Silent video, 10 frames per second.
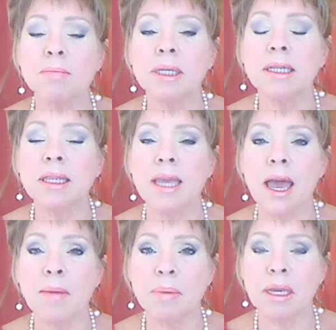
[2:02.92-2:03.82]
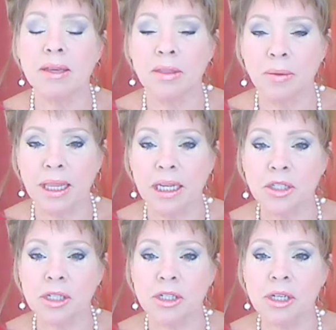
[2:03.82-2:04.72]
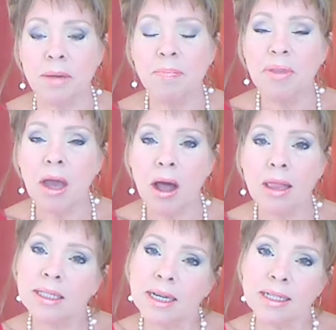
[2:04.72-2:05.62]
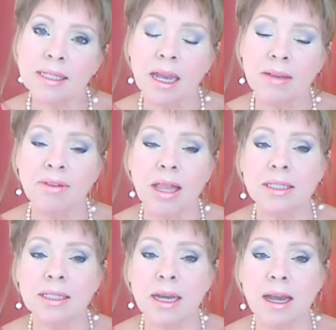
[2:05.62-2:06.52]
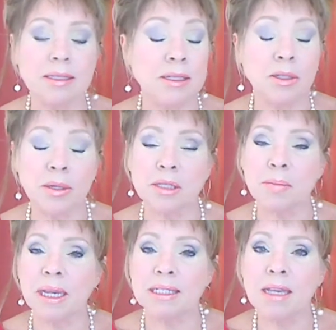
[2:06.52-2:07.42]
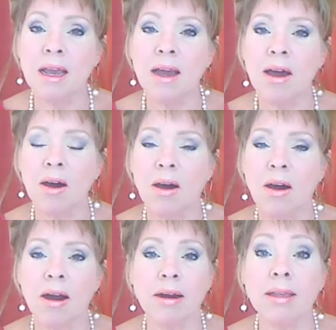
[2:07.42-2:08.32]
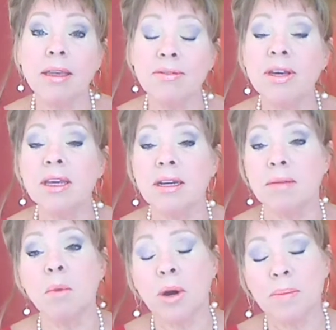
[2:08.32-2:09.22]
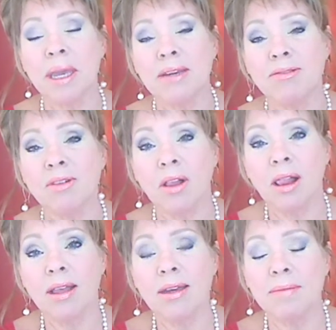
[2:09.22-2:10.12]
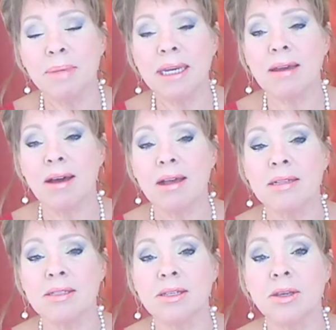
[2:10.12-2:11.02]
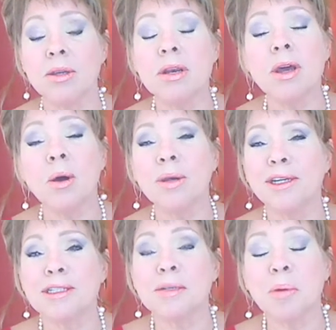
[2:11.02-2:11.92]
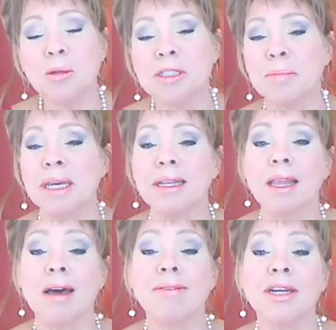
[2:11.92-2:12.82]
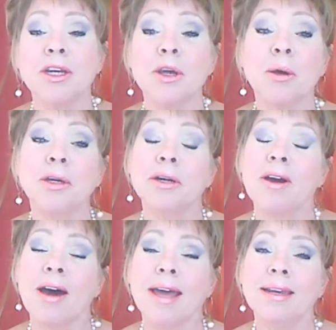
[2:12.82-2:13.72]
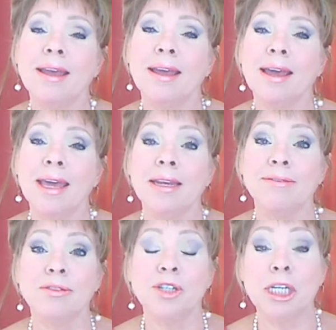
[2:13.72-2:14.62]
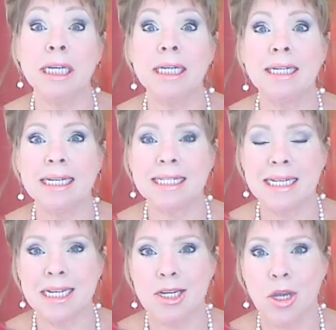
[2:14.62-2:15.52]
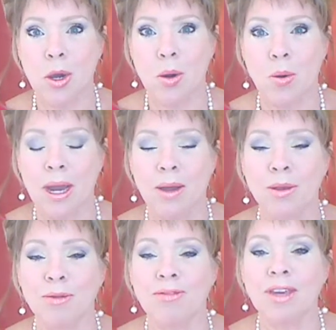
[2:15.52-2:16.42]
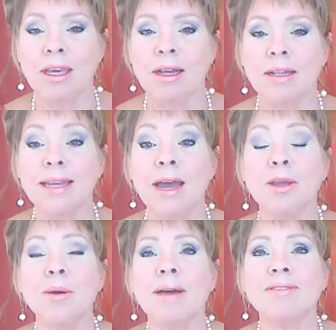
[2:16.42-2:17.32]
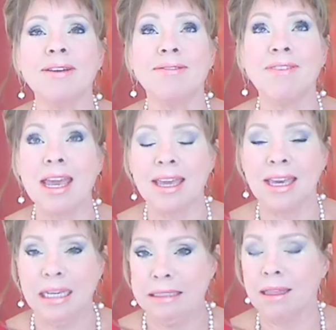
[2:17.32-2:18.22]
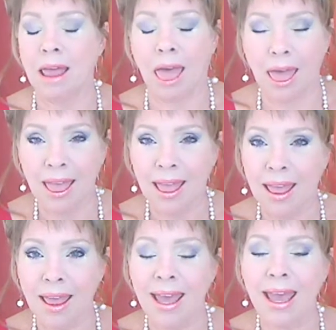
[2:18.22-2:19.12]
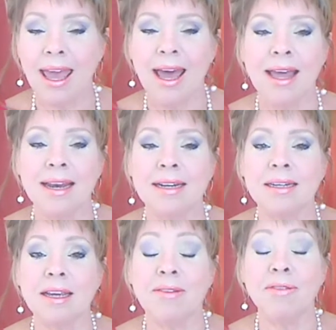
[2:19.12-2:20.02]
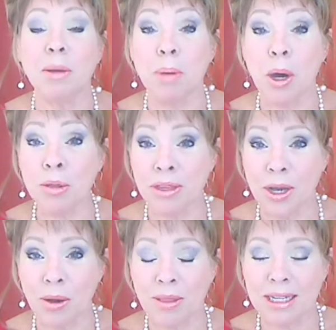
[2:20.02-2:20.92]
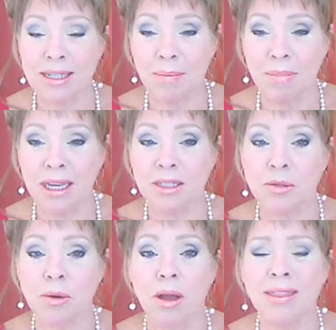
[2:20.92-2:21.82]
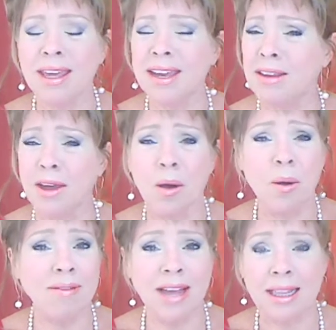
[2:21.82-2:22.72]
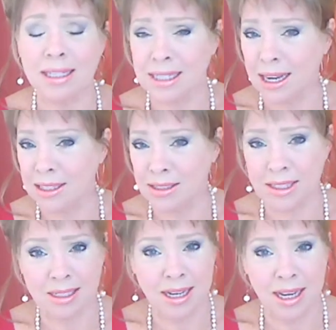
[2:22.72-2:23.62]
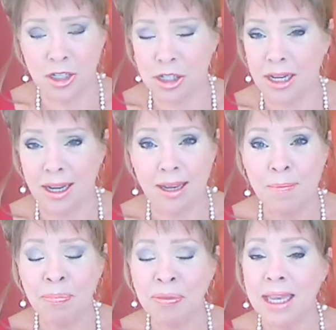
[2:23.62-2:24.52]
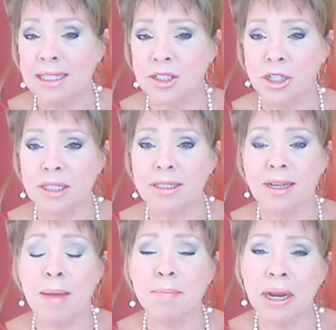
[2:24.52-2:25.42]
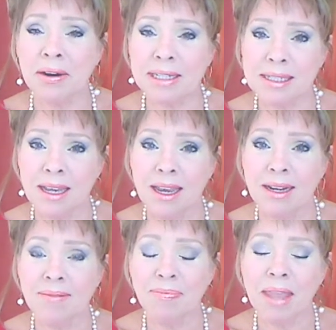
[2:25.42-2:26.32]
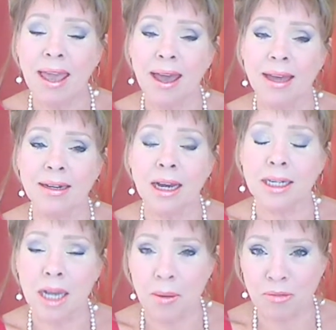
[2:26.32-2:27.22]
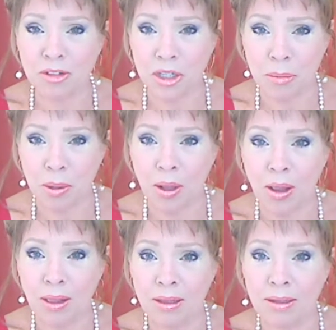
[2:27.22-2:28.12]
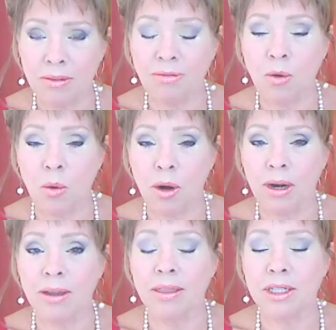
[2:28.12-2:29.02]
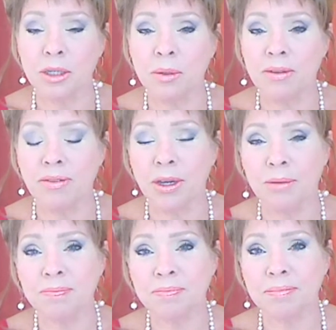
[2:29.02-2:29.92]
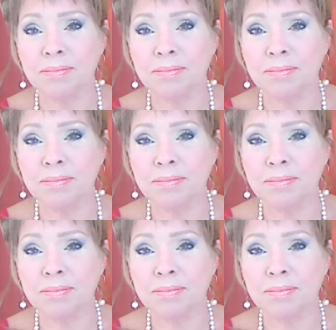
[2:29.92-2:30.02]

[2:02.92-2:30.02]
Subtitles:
completely happy in the relationship, holidays like Valentine's and Christmas are even more painful because you're supposed to be in love and you're not. And if she doesn't know how you feel, now you have to fake it. Ugh. And if you both know that something is wrong, then the whole Valentine's Day shtick is just embarrassing and uncomfortable for the two of you.